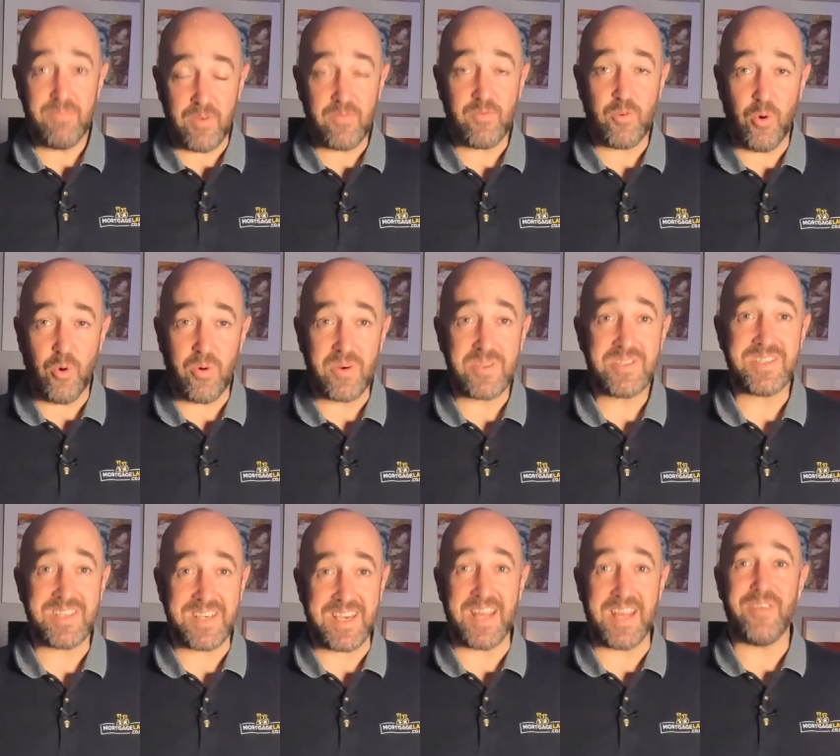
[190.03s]
of course,
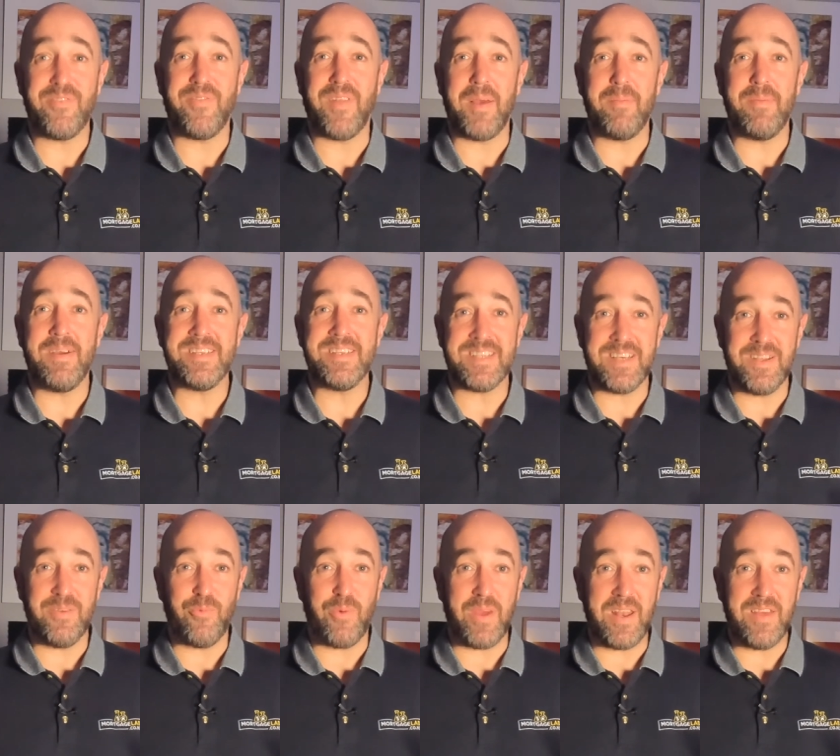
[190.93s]
get a flatmate
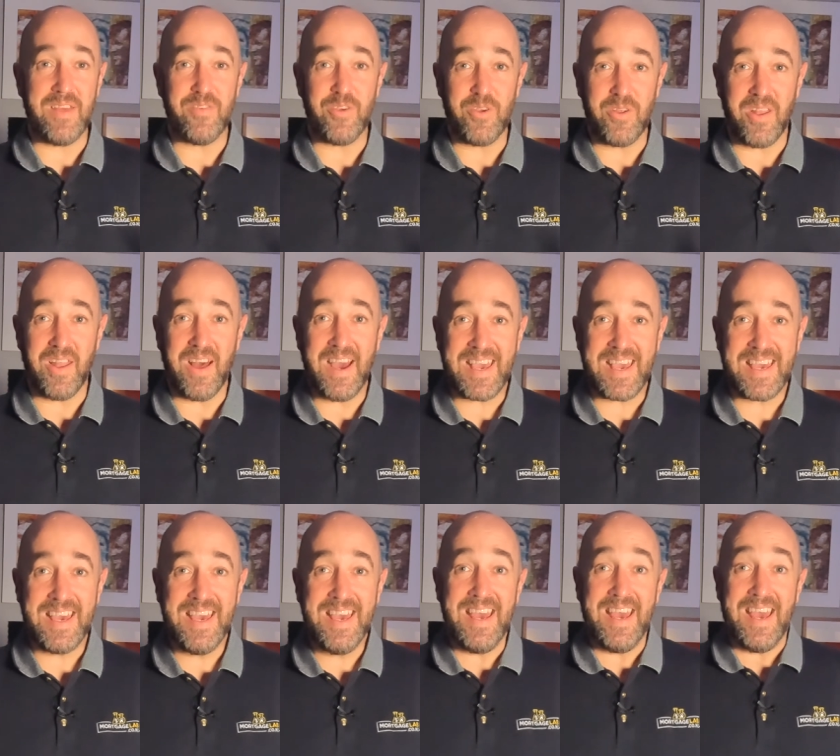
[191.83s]
in whenever you
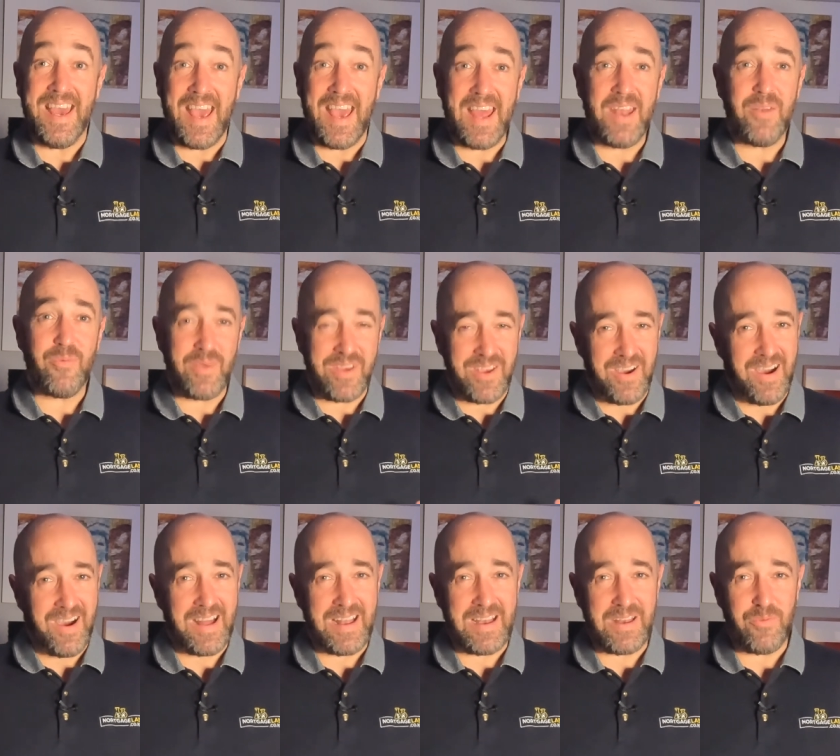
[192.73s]
like, and we
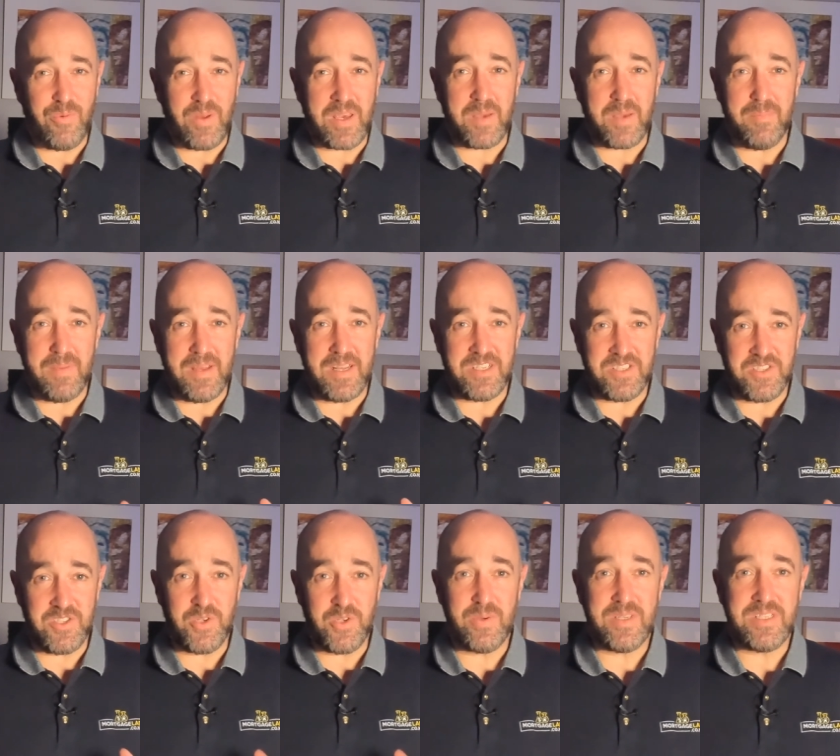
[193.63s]
highly
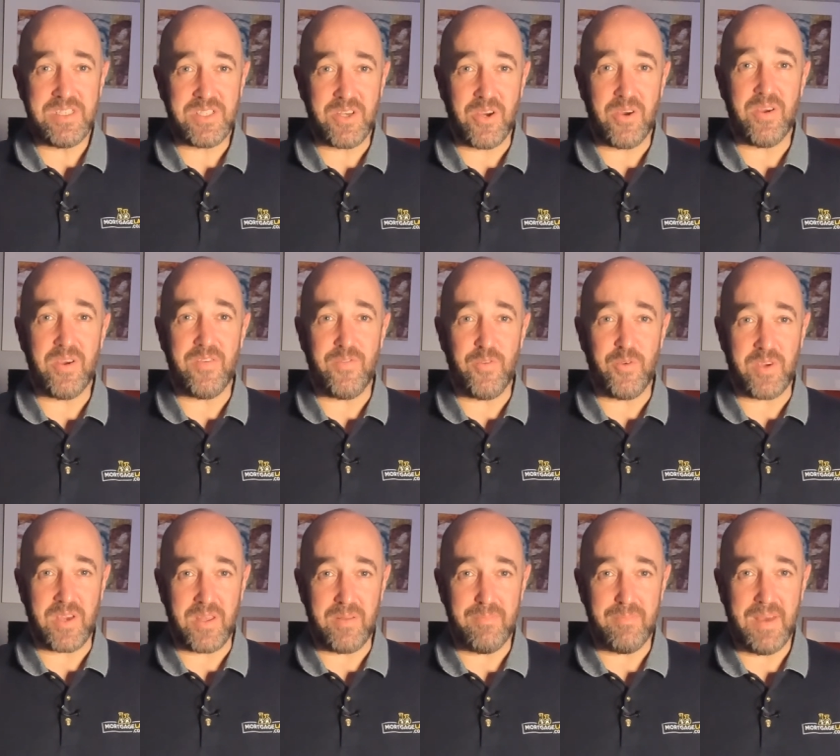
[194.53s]
recommend doing so if you
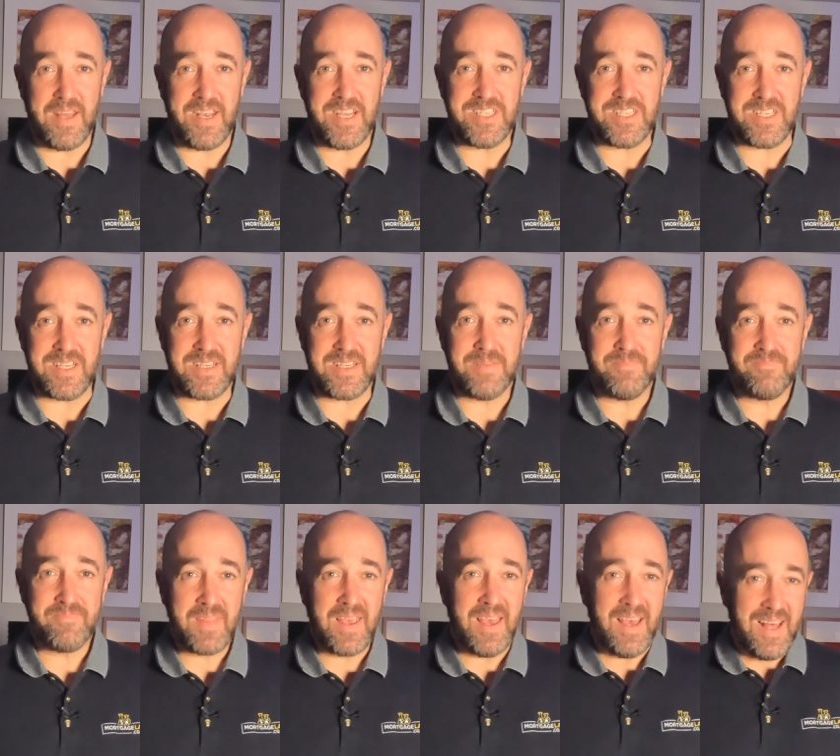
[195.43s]
can manage it.
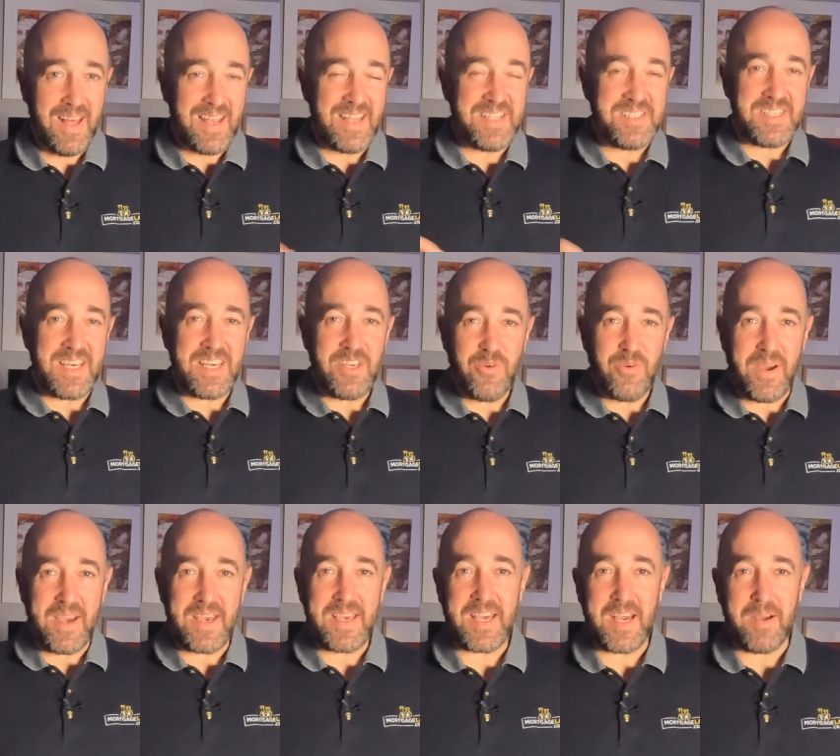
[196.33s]
Let's say your
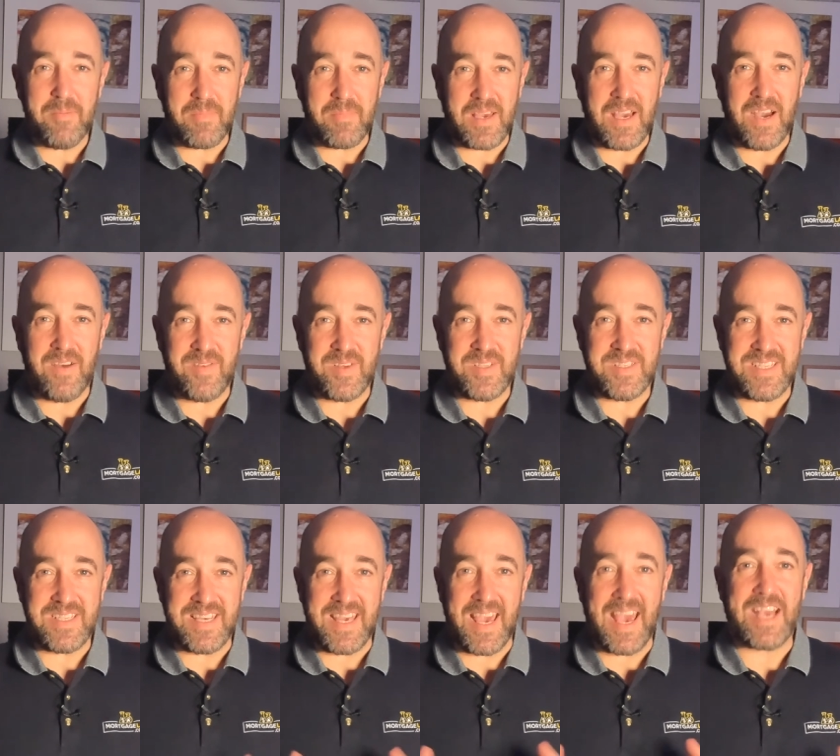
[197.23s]
income covers
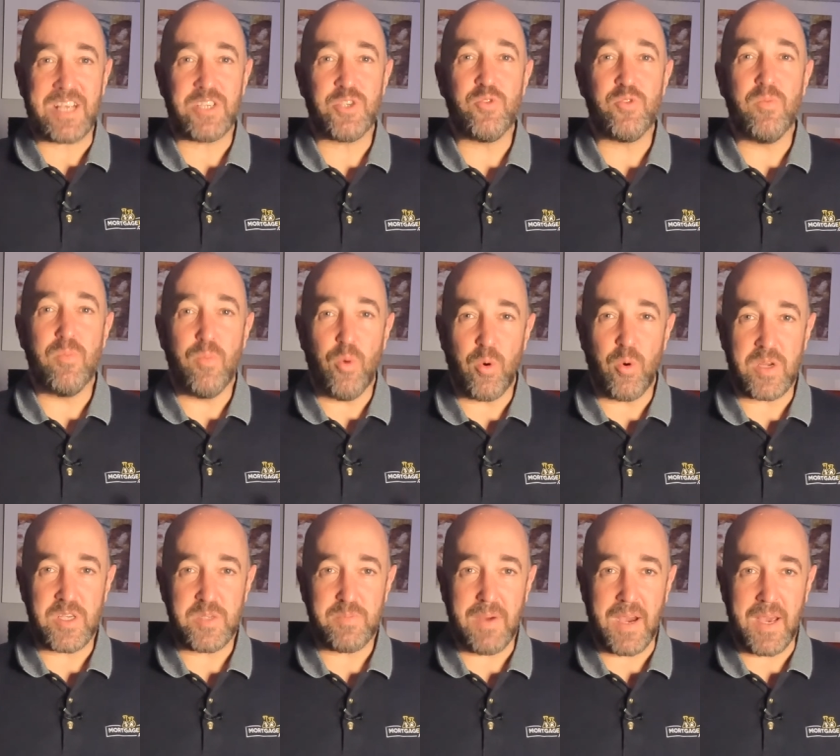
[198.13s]
the actual
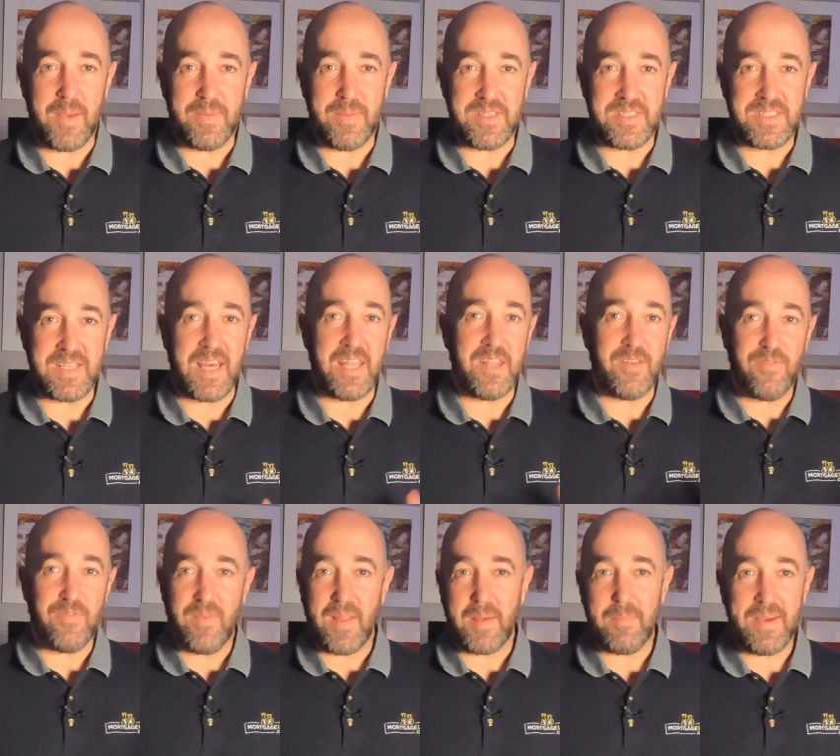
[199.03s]
mortgage payments and the
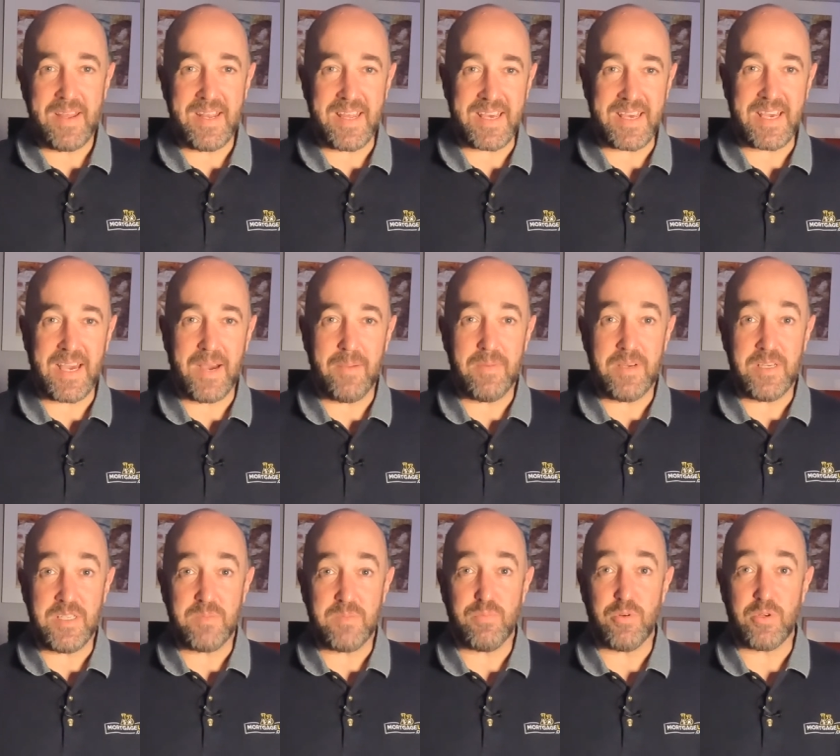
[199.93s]
flatmate income
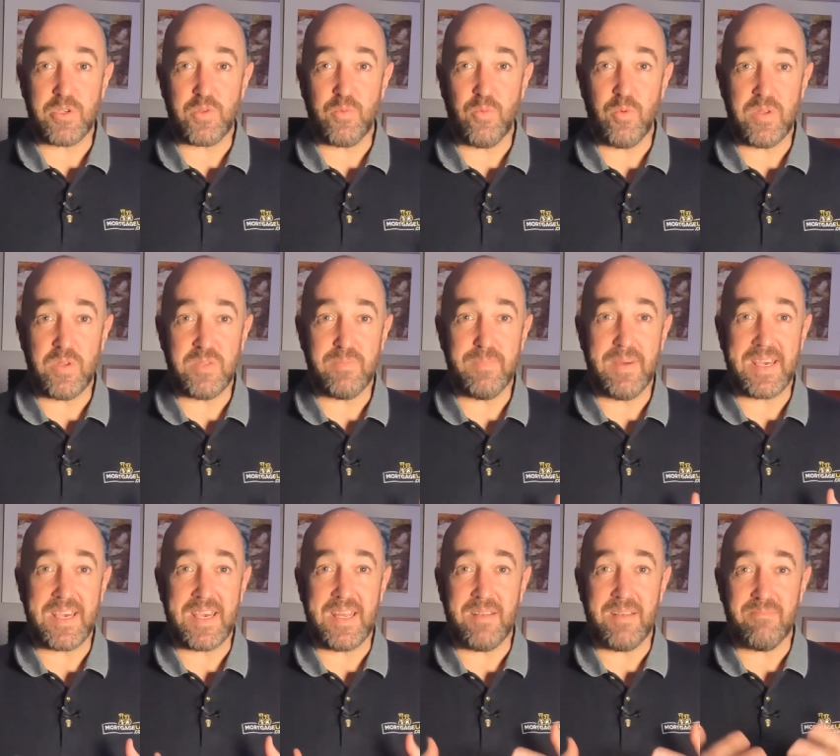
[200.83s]
is put towards
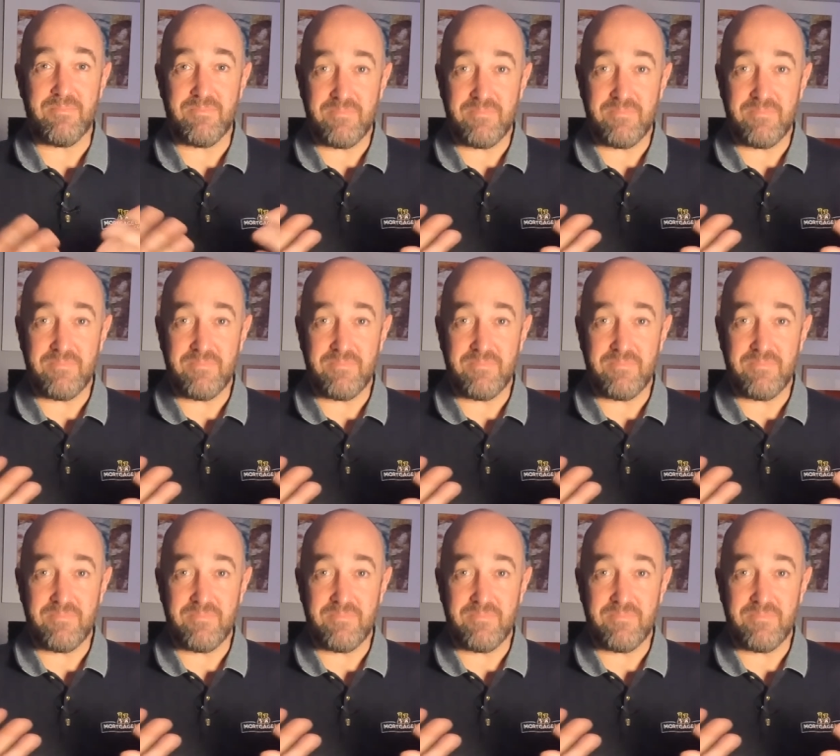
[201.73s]
making